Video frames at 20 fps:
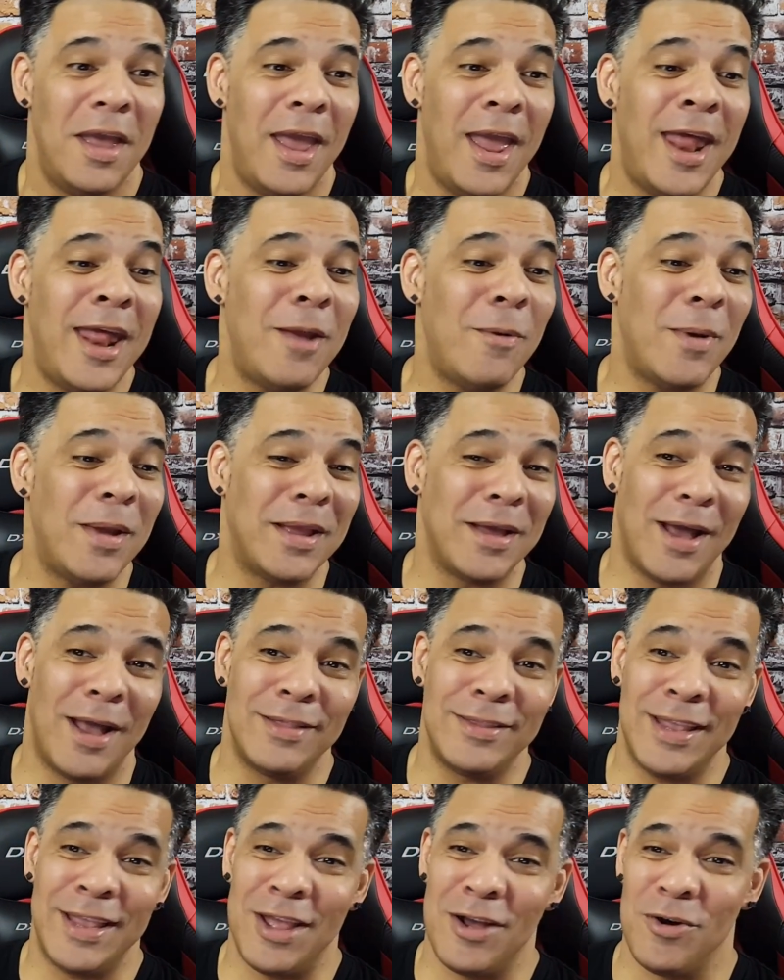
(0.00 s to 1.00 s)
Anyway,
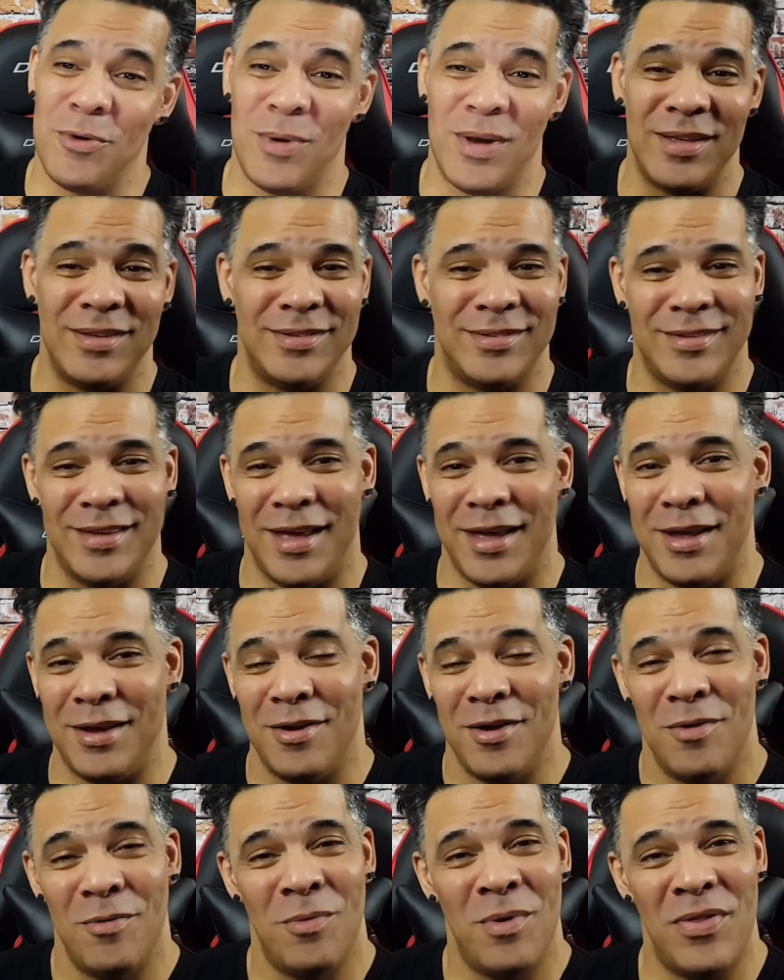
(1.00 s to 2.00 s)
guys, like I always
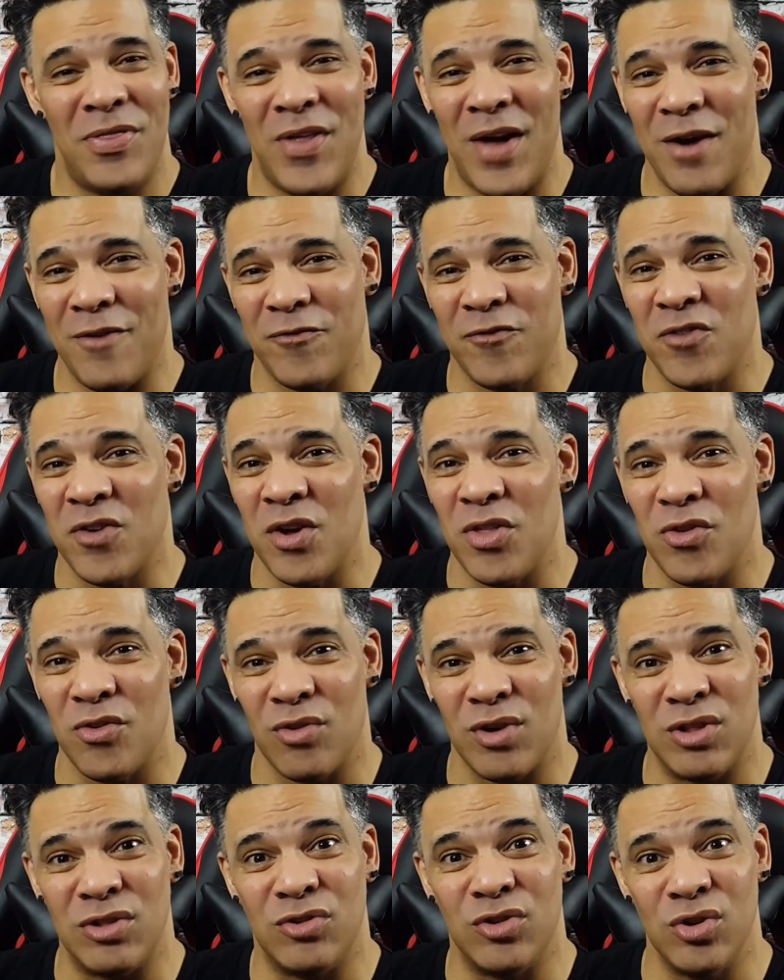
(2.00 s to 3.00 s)
say, without
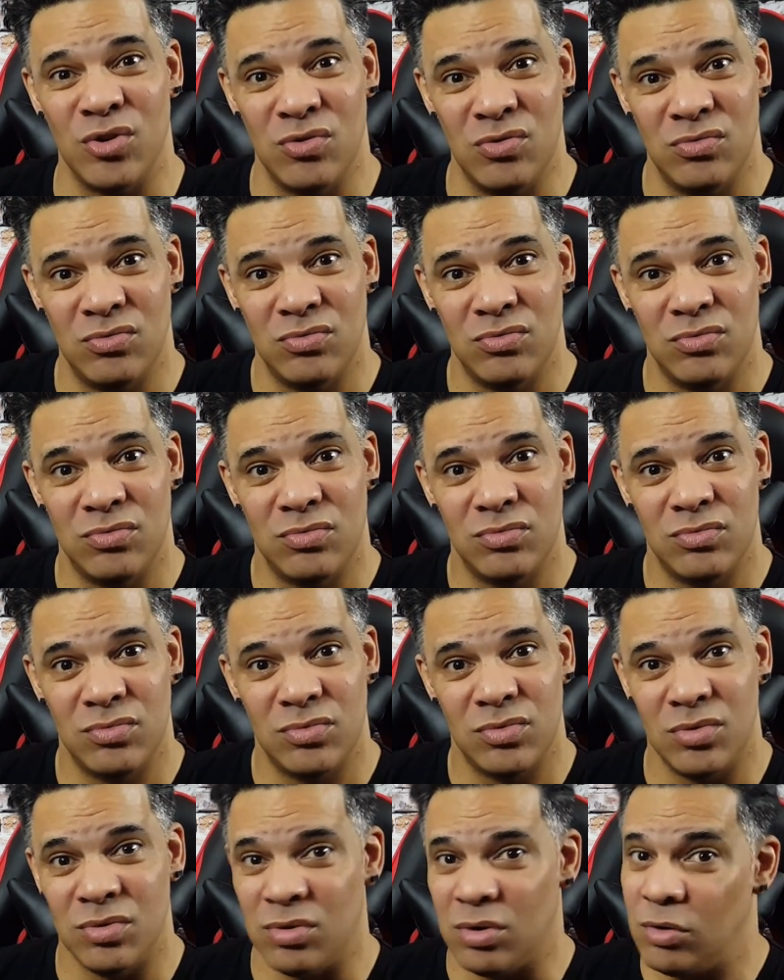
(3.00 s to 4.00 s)
further ado,
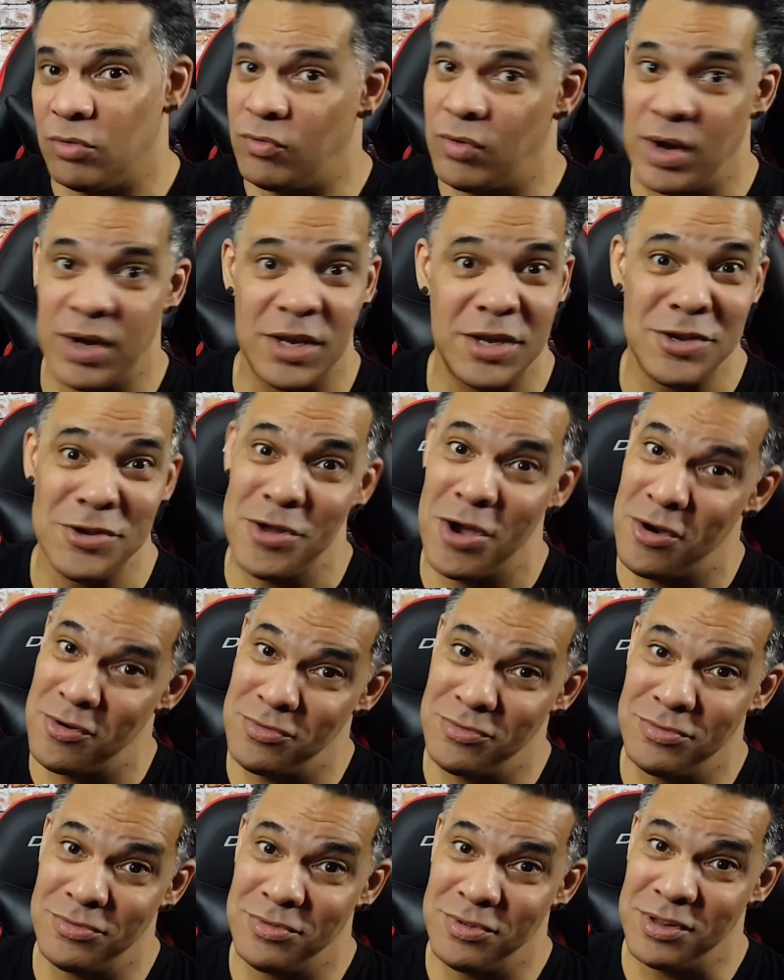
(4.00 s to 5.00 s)
you already
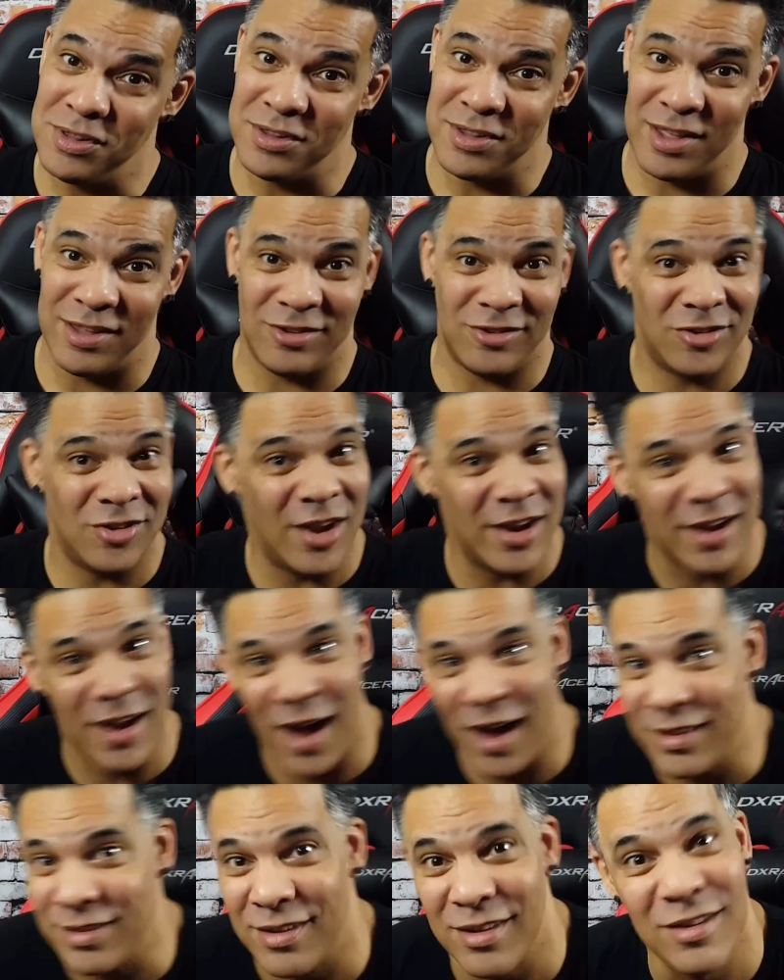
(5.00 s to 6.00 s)
know. Let's check
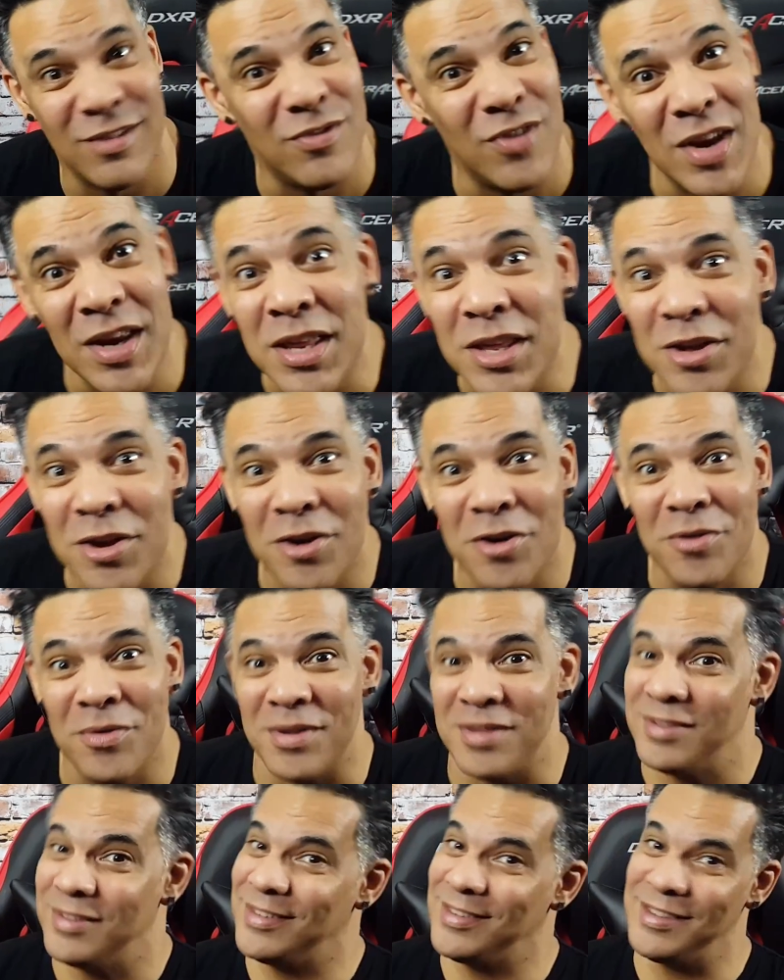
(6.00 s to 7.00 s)
out this video
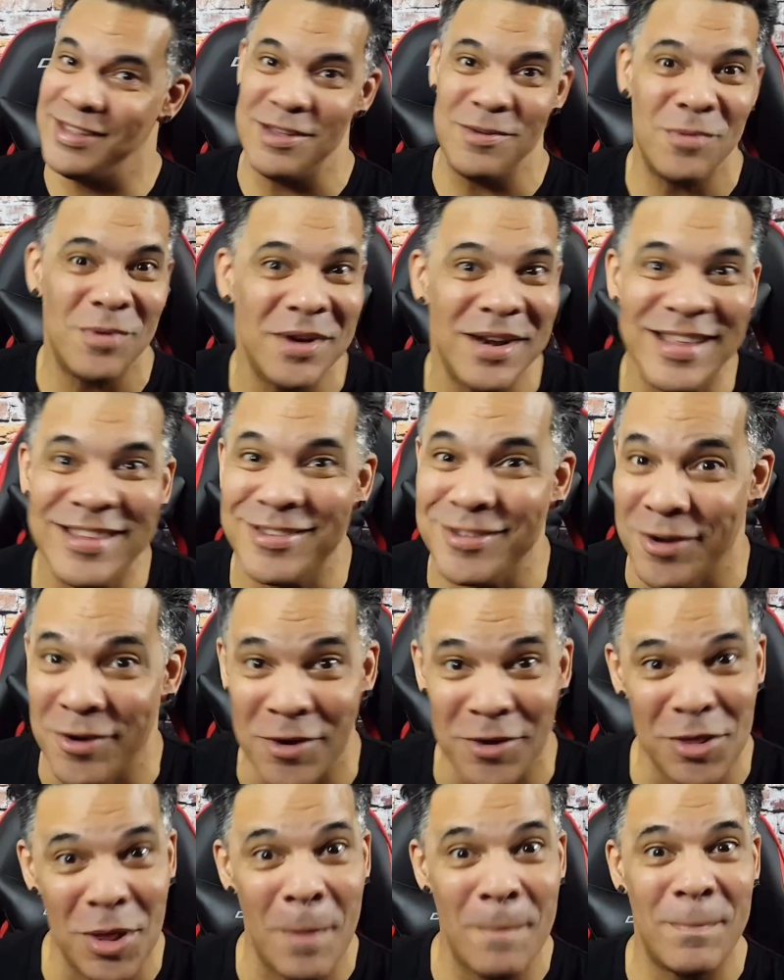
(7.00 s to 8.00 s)
and see what it's
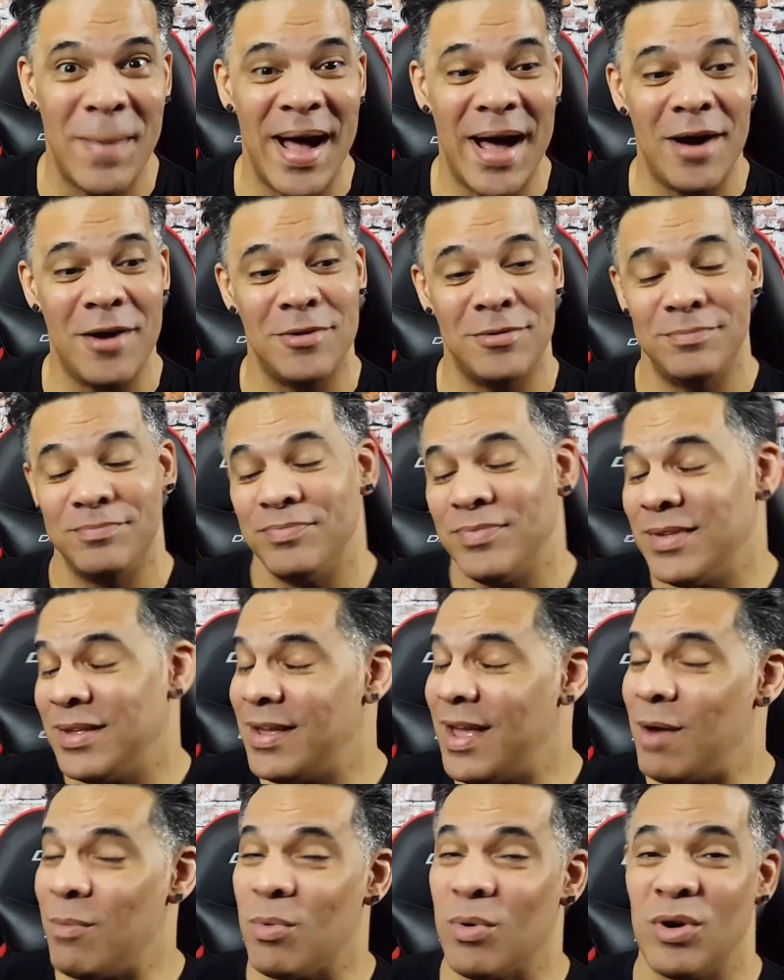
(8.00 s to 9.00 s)
all about.
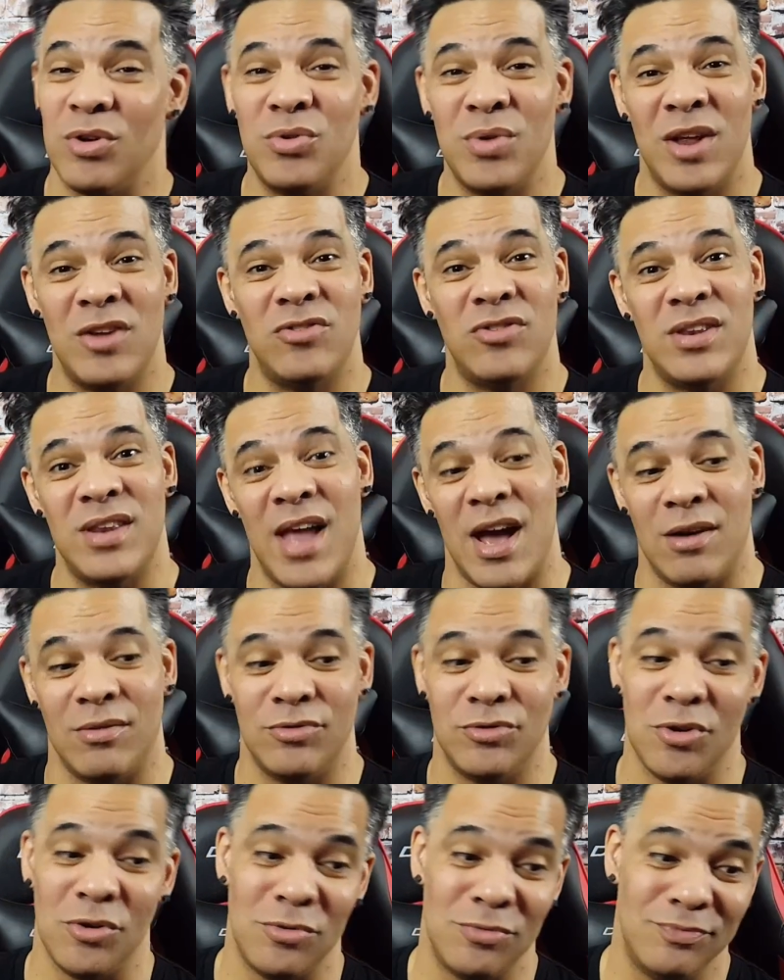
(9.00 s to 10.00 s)
And we're going to do that shit now.
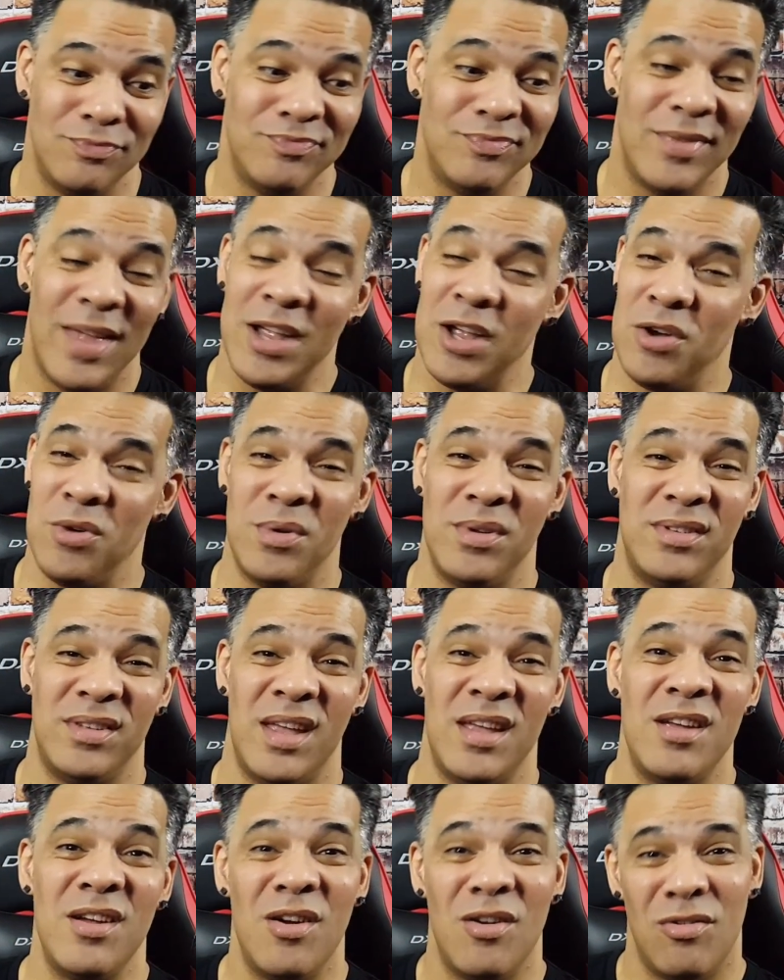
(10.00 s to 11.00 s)
So, like I always
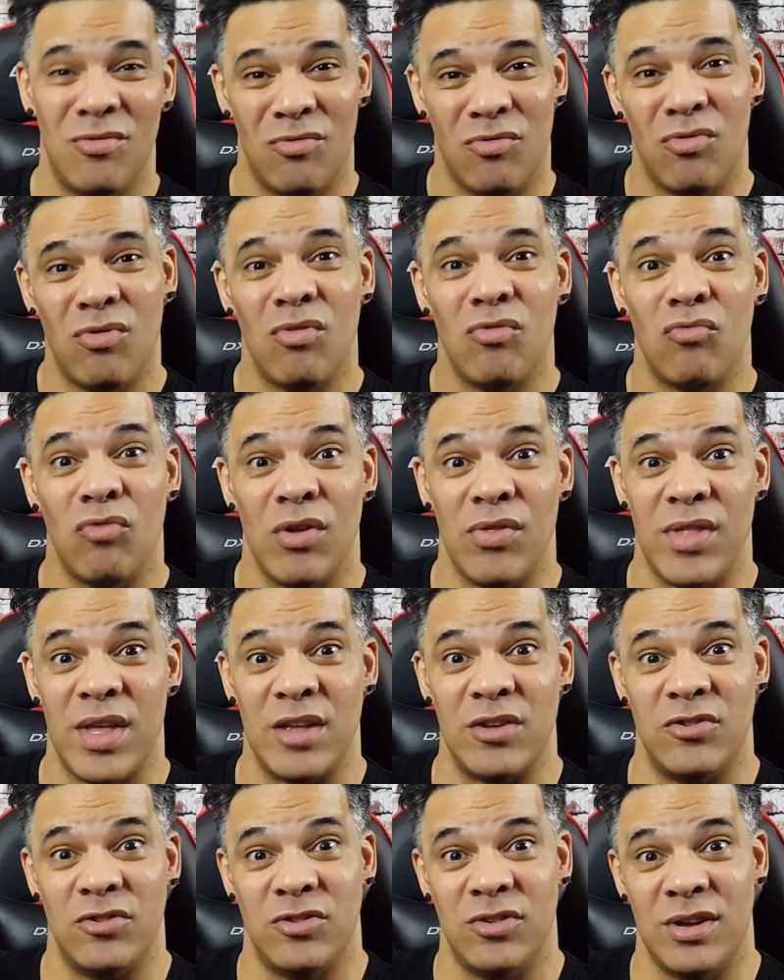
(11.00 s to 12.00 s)
say, run
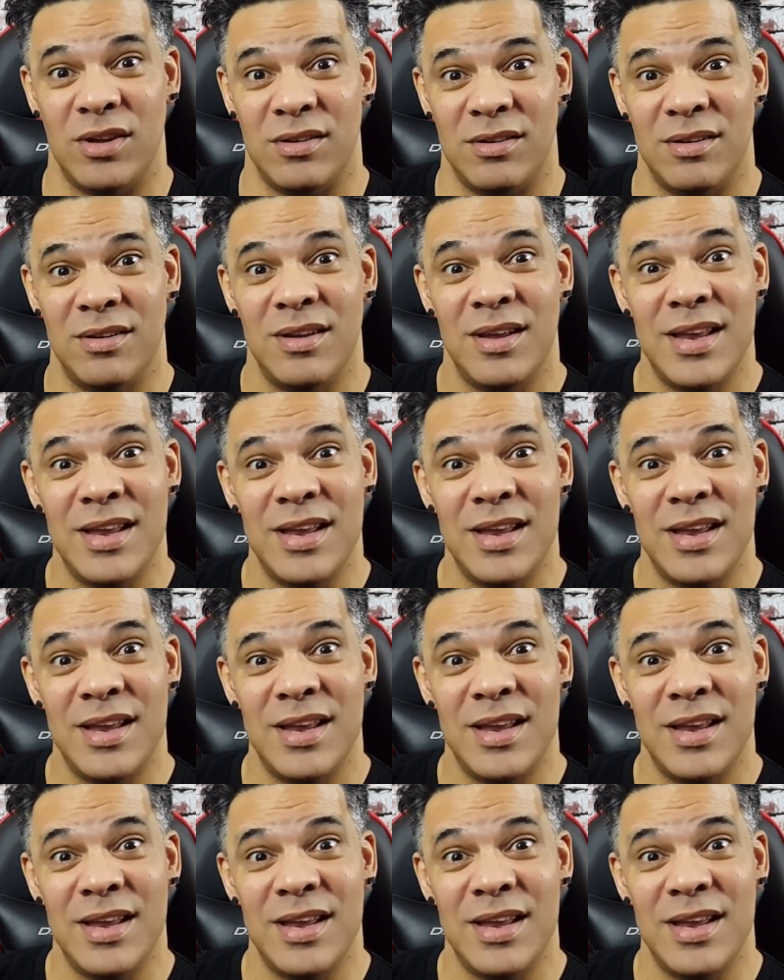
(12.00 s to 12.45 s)
that shit.